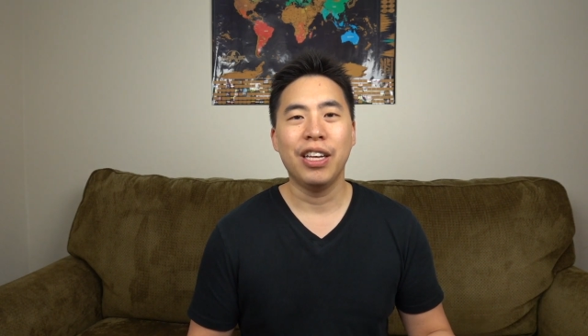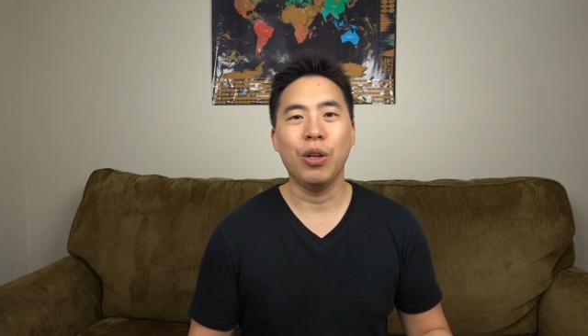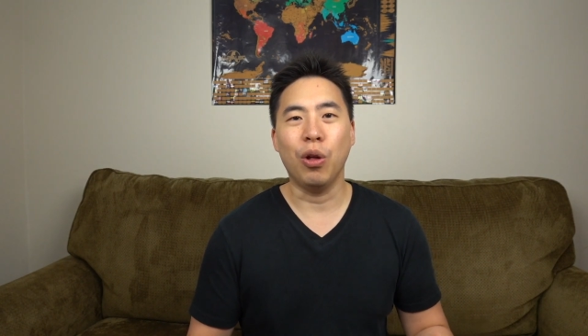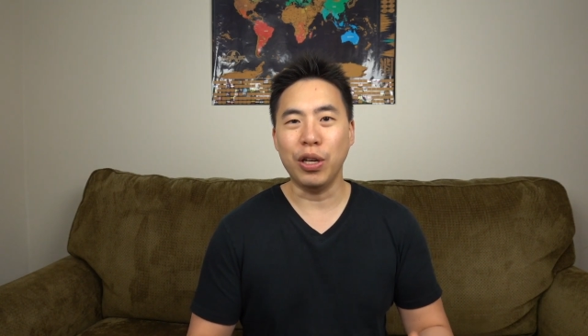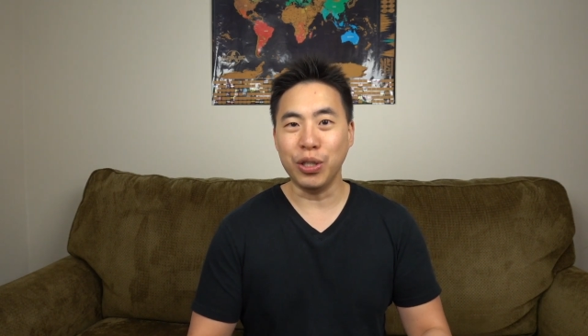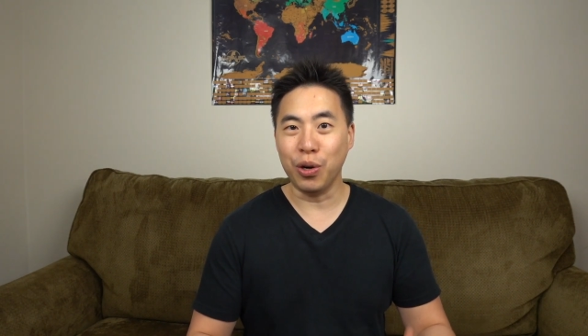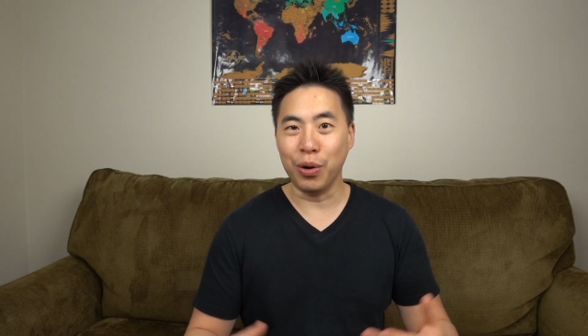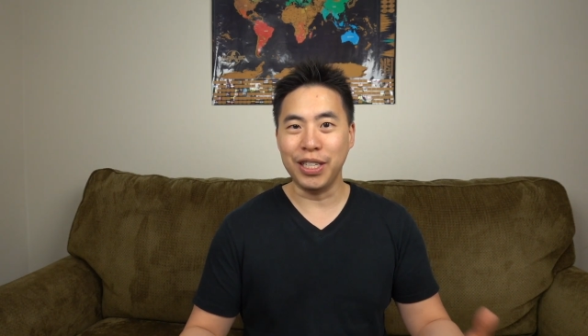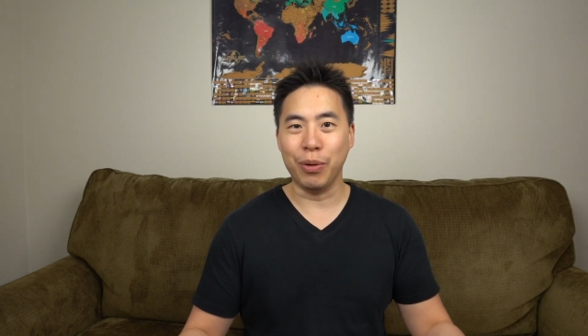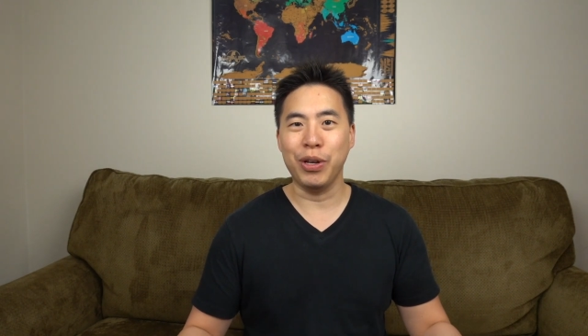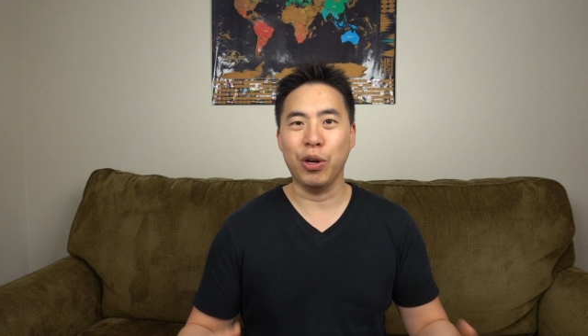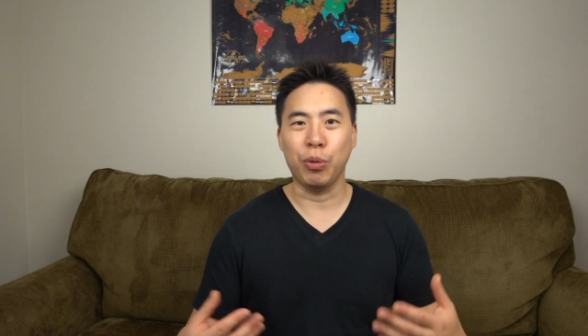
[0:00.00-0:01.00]
You'll also notice
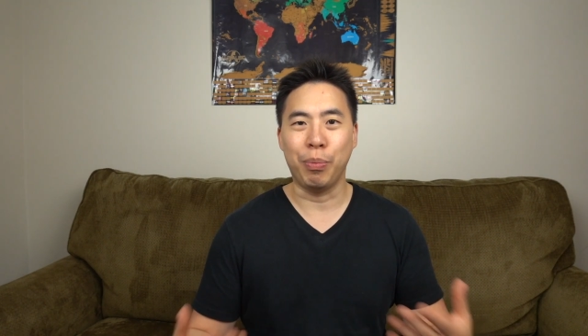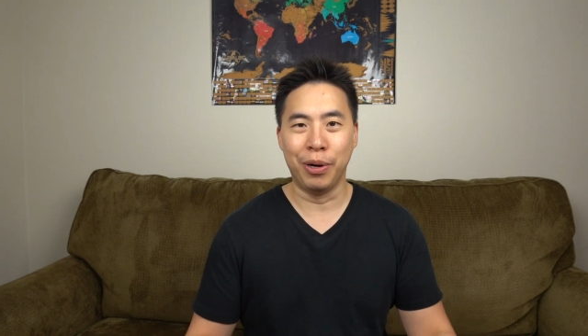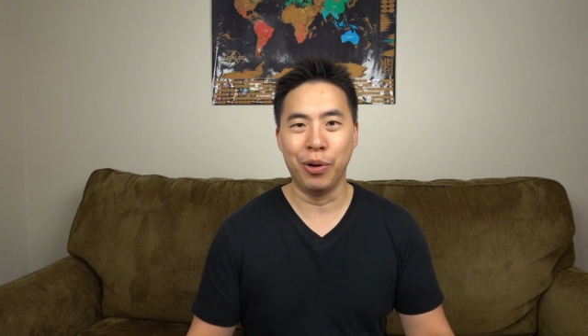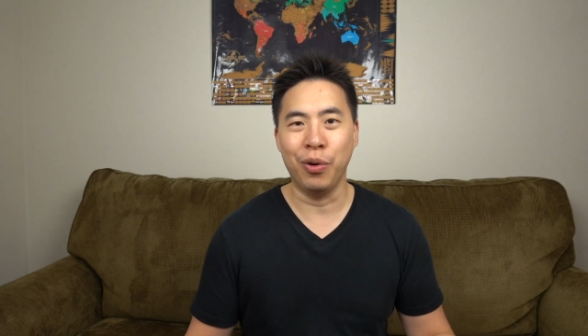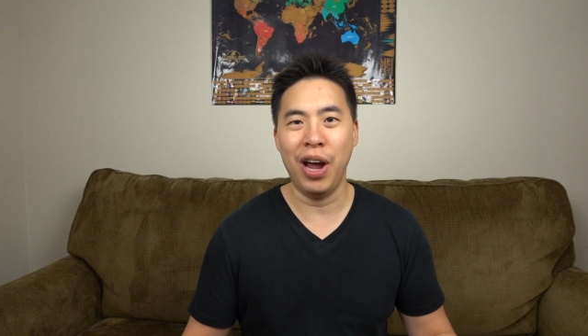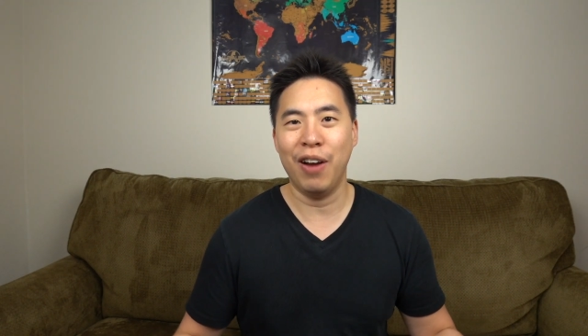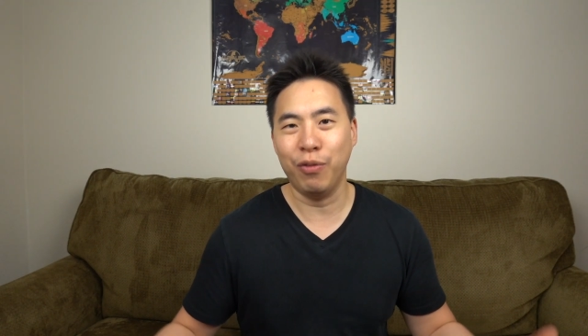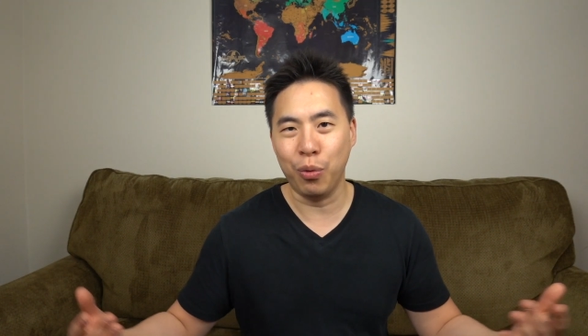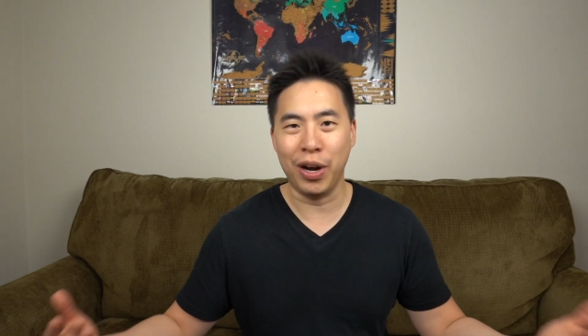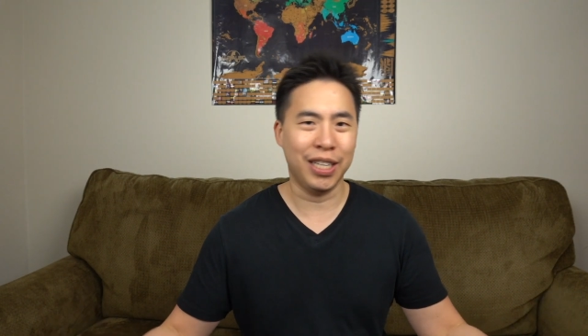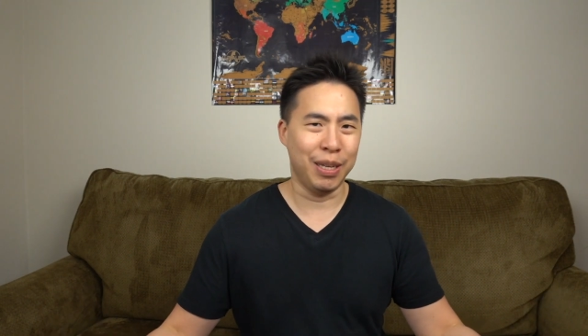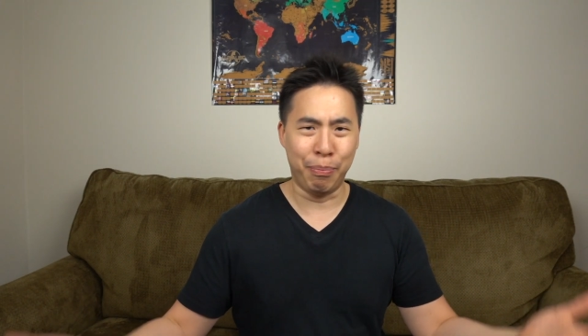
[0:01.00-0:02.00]
that when you go to Peru,
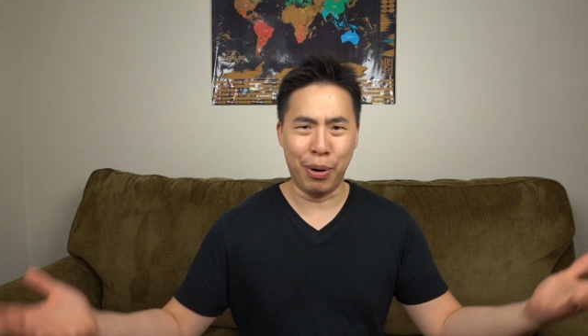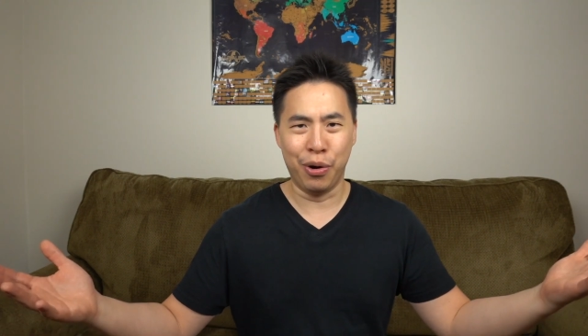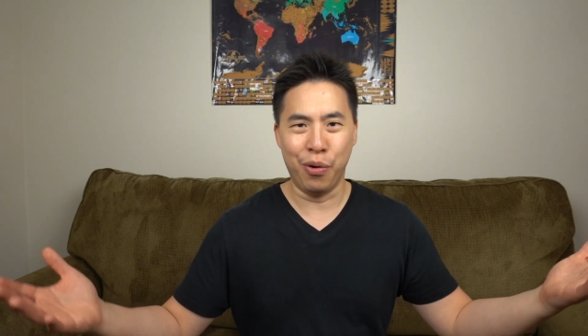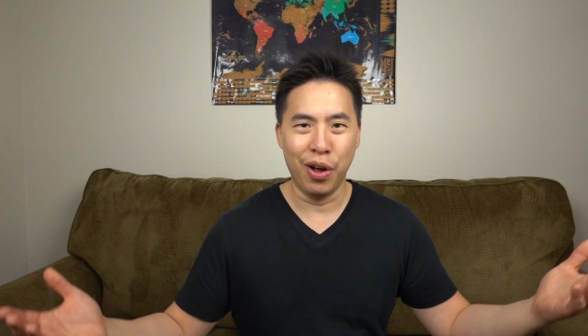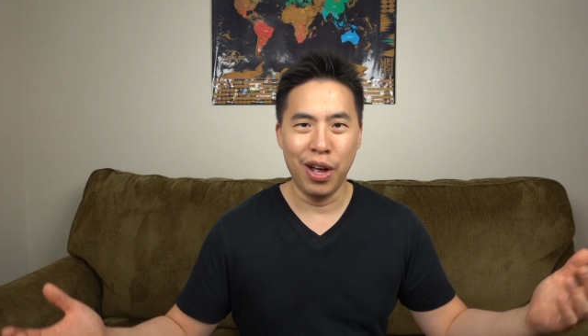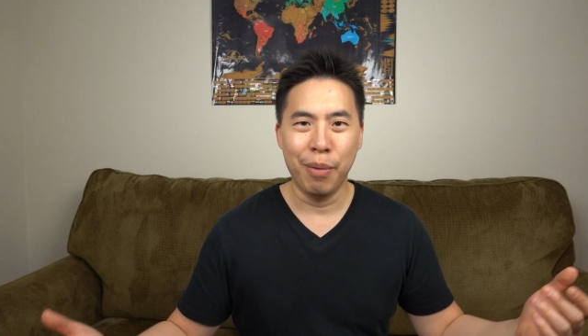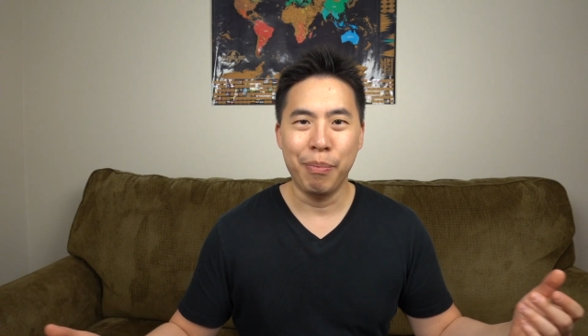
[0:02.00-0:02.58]
everyone is in Peru